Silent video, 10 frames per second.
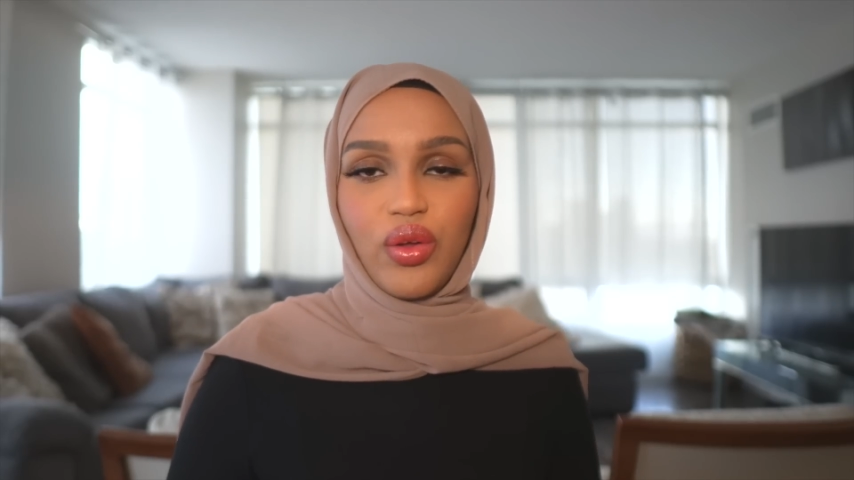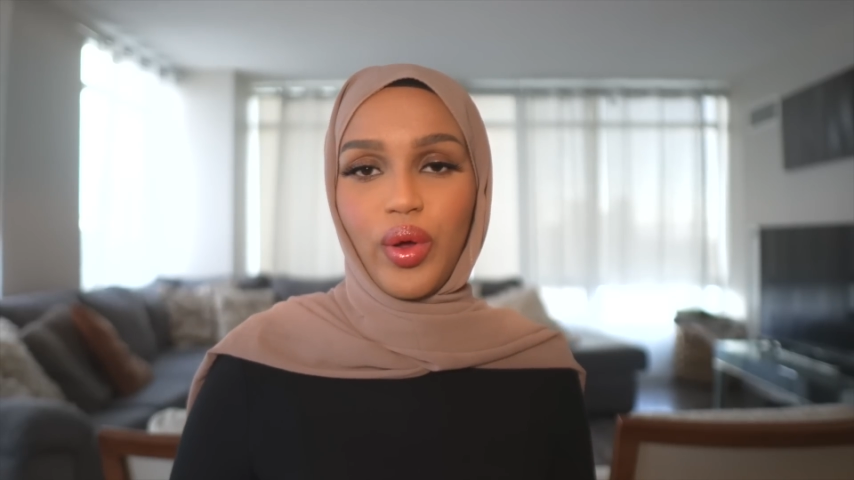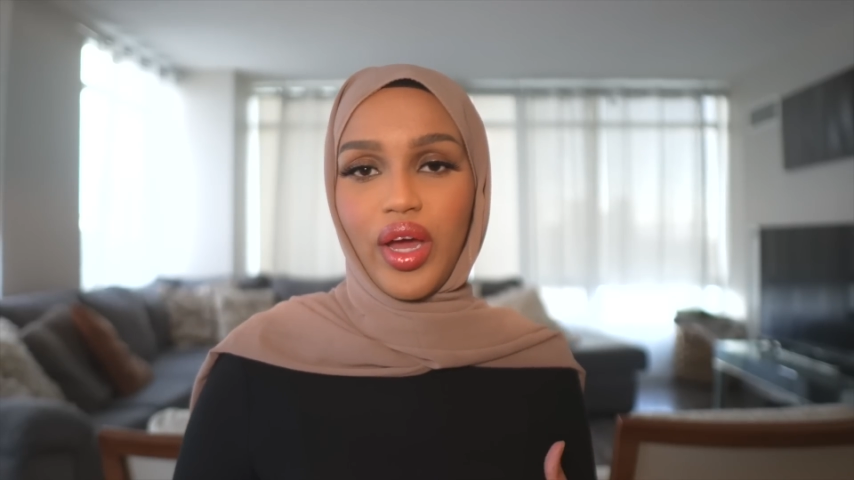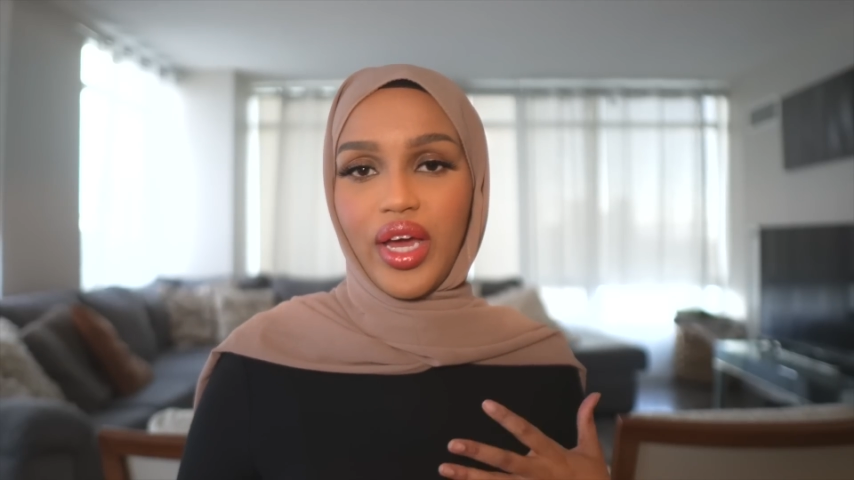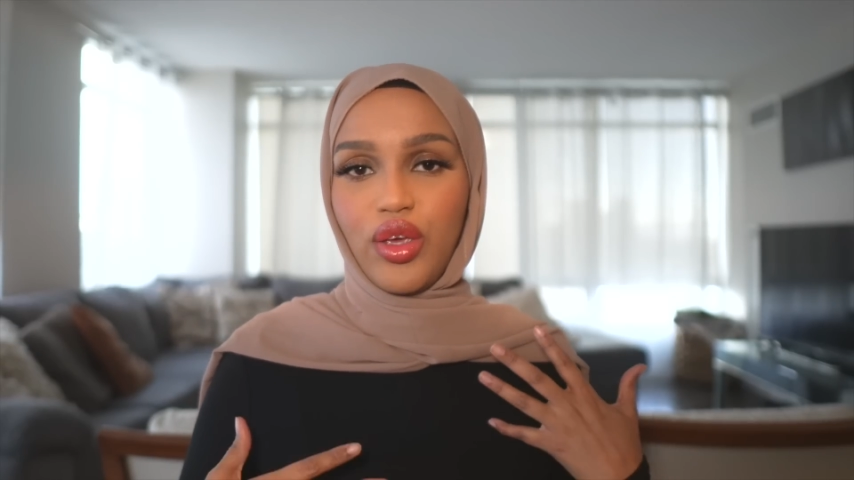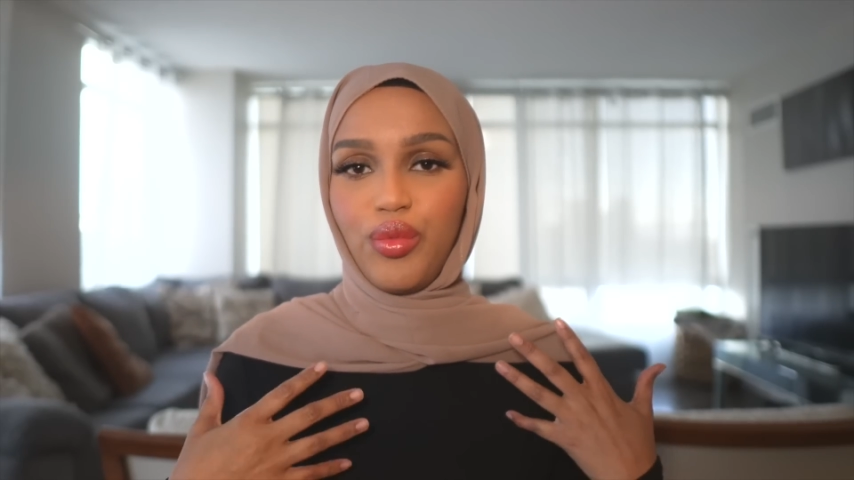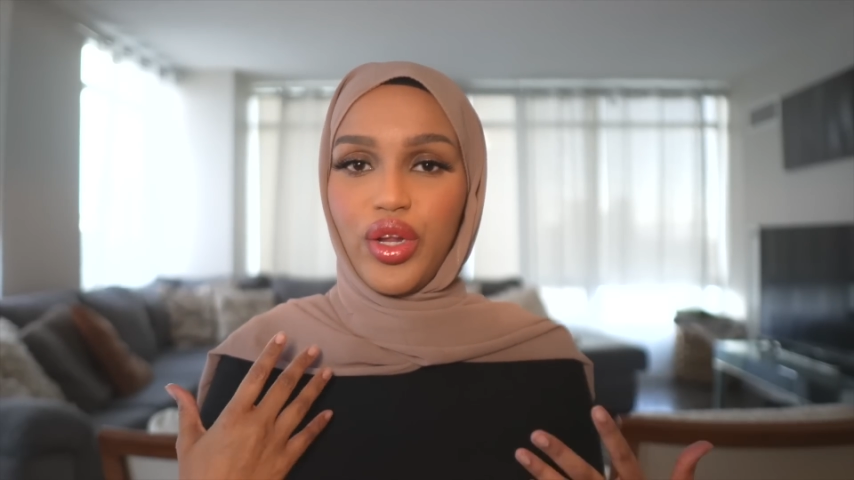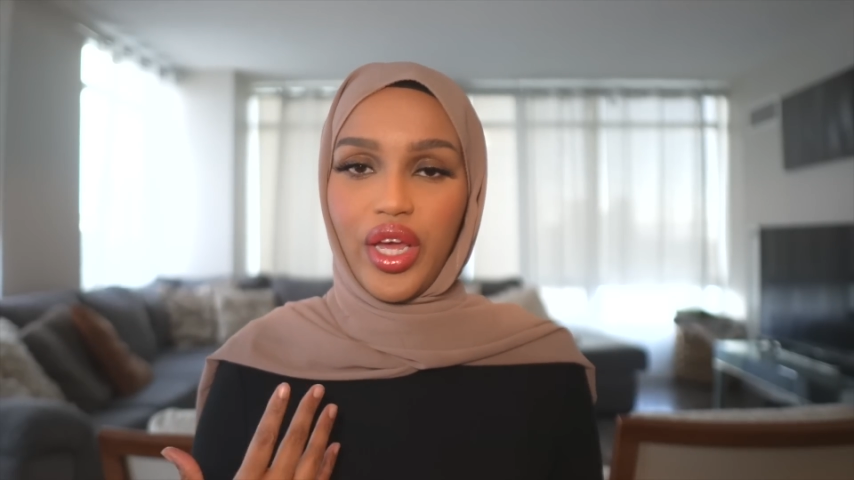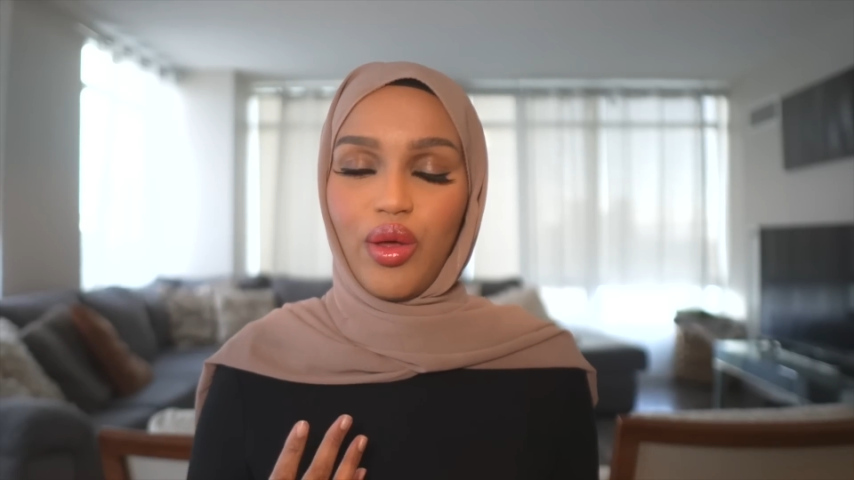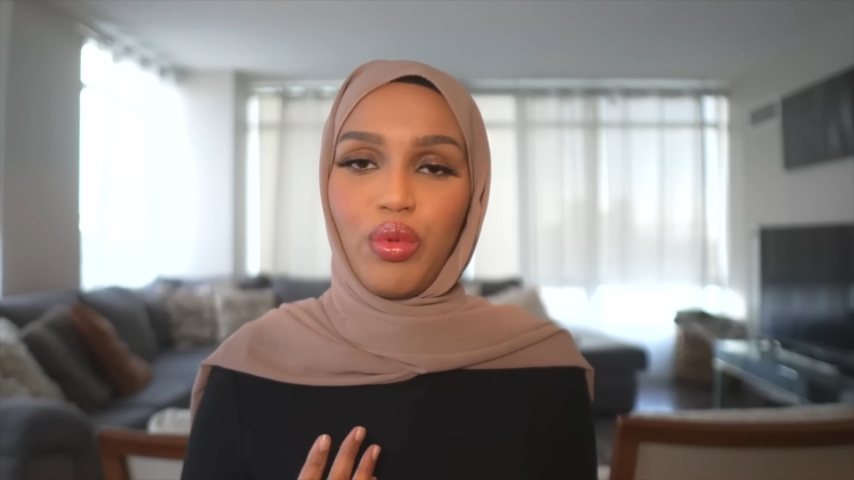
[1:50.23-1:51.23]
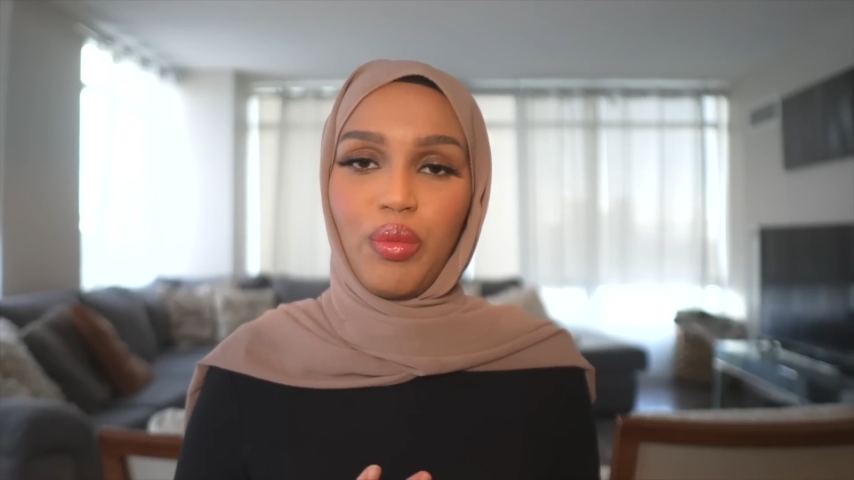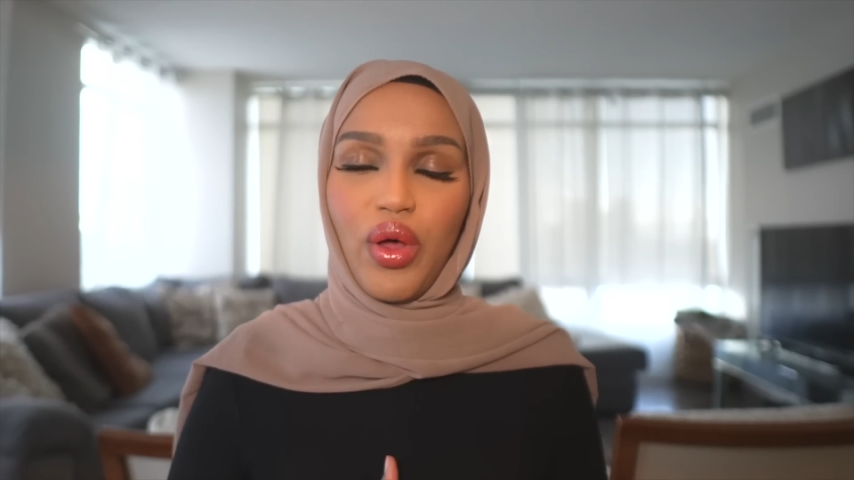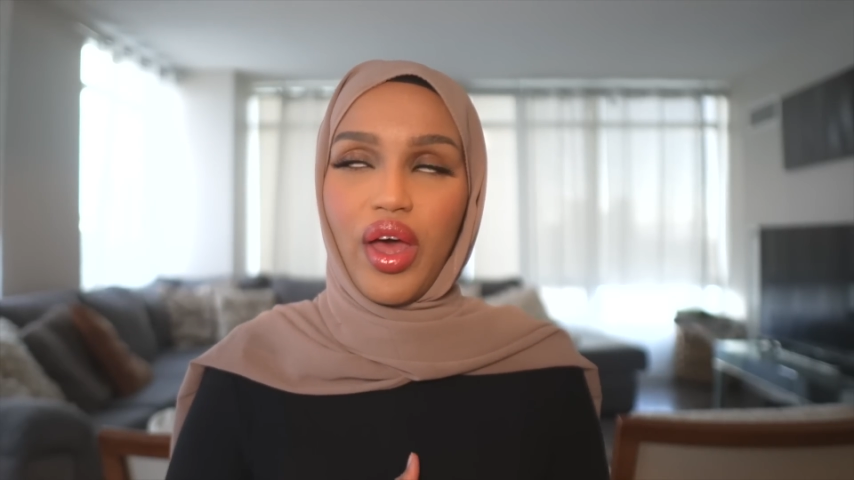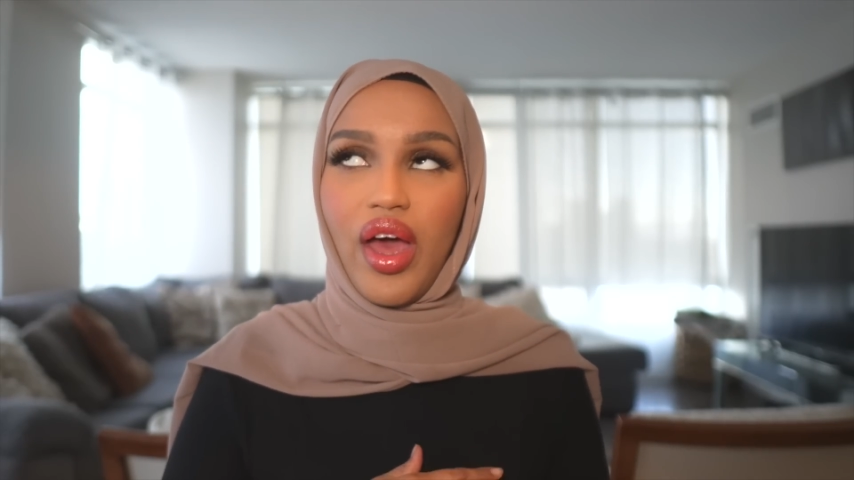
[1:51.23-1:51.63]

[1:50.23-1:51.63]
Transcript: the way I communicate with people,